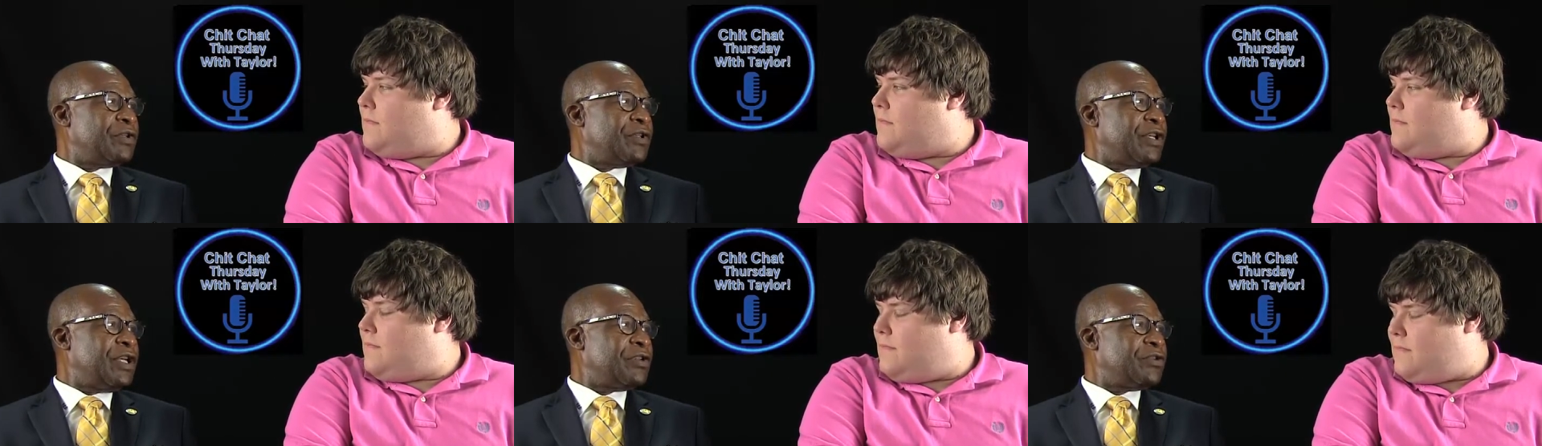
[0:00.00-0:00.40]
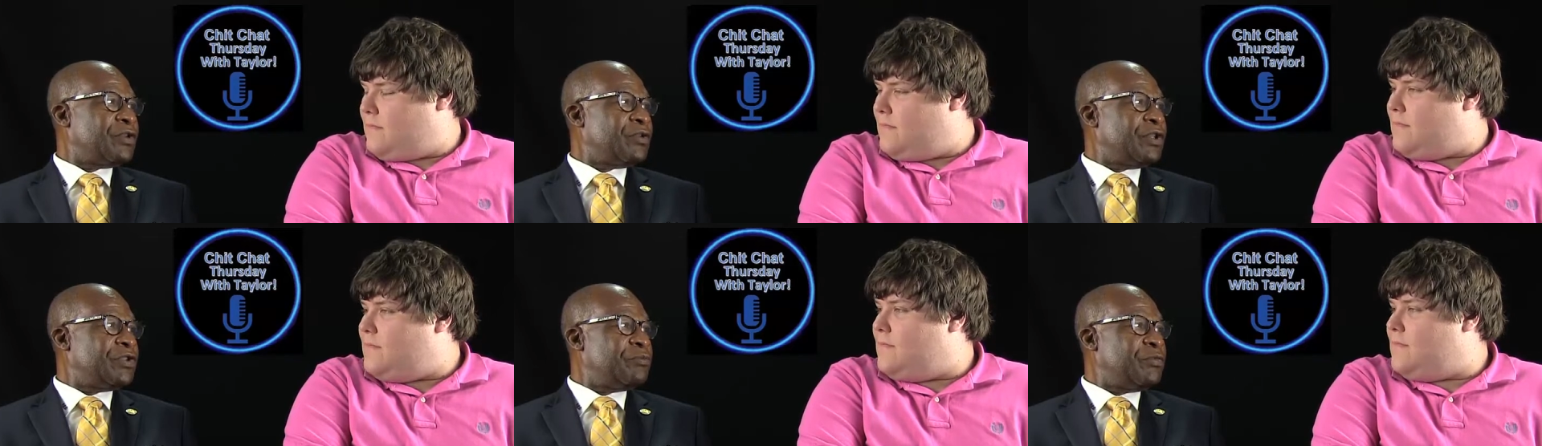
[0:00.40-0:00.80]
Speaker 1: And so
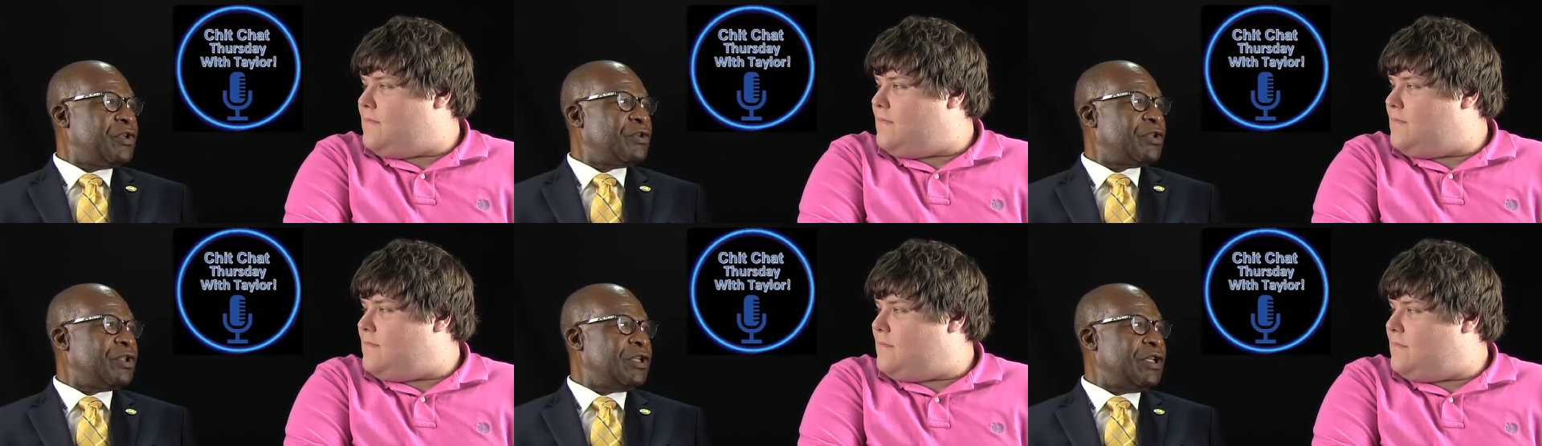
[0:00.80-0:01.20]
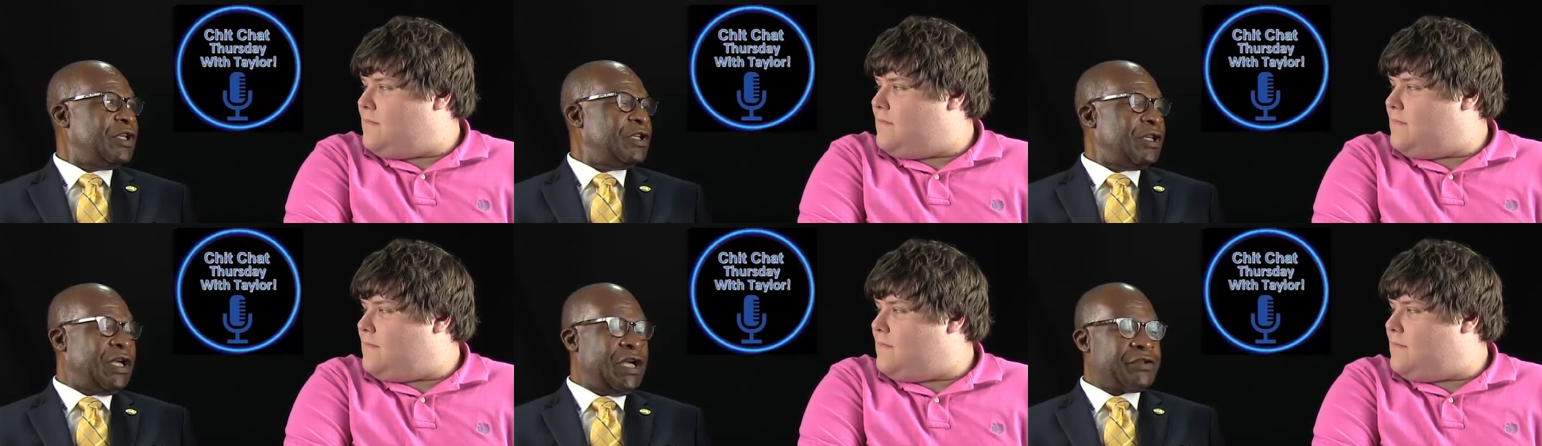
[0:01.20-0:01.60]
mm-hmm. this Miracle League
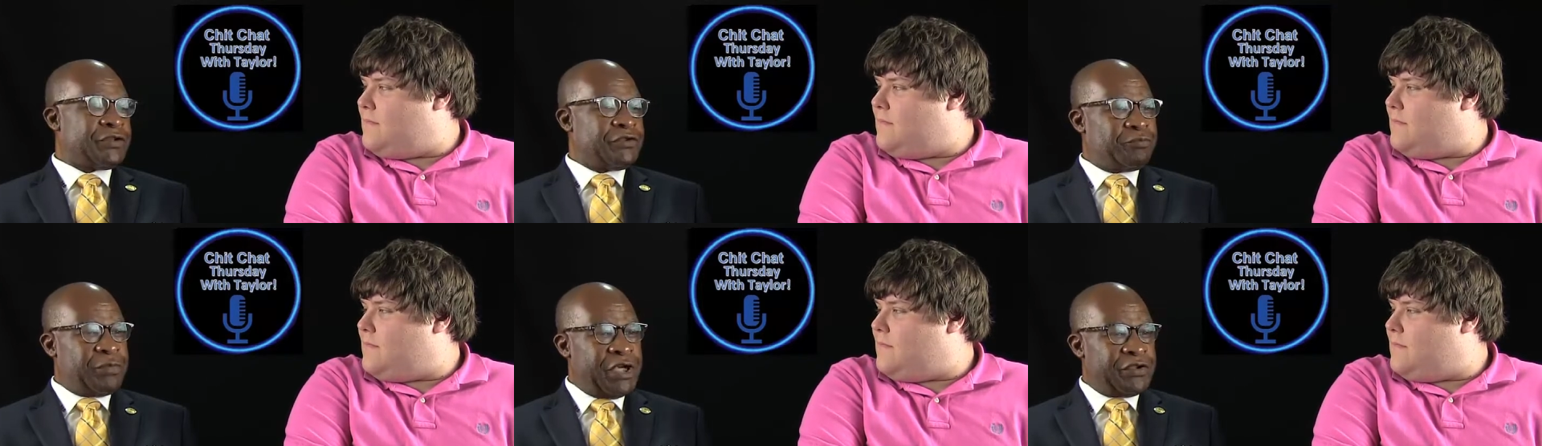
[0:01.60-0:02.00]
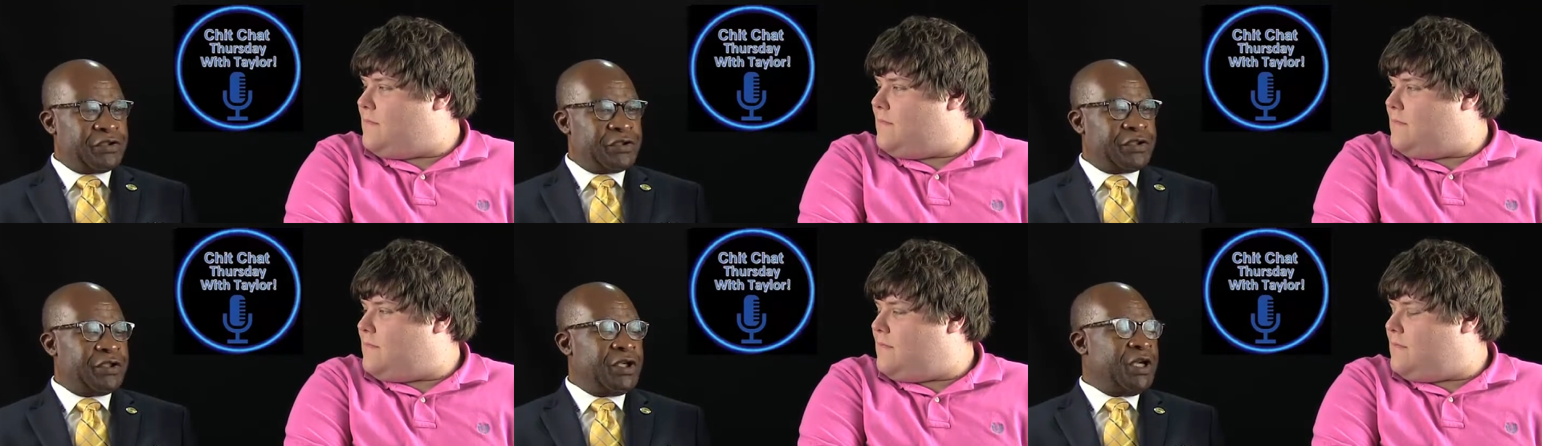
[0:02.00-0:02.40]
has a
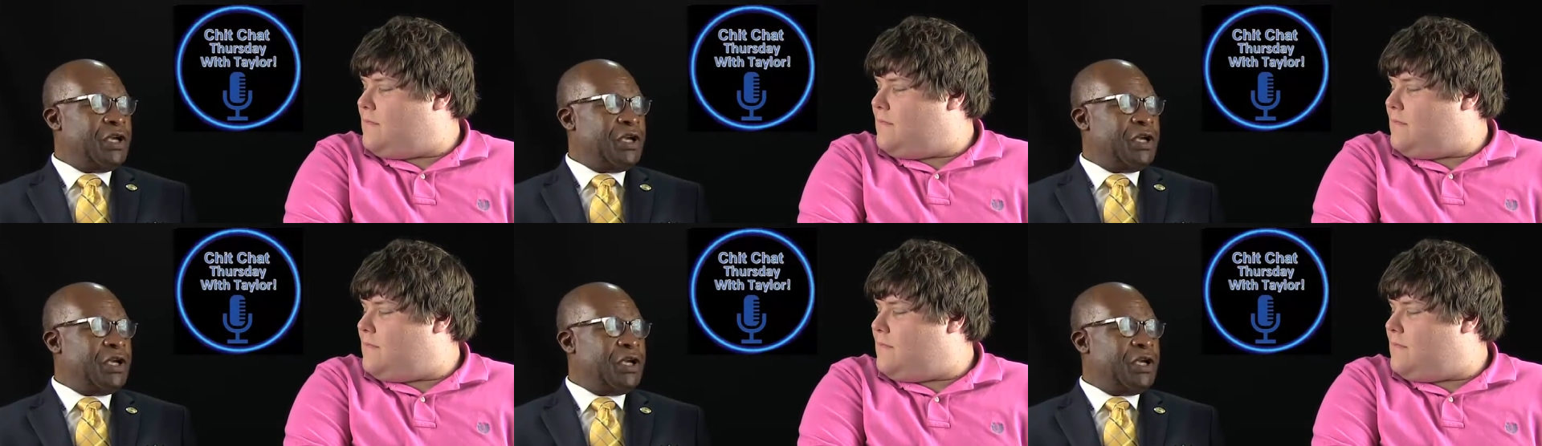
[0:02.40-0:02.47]
specially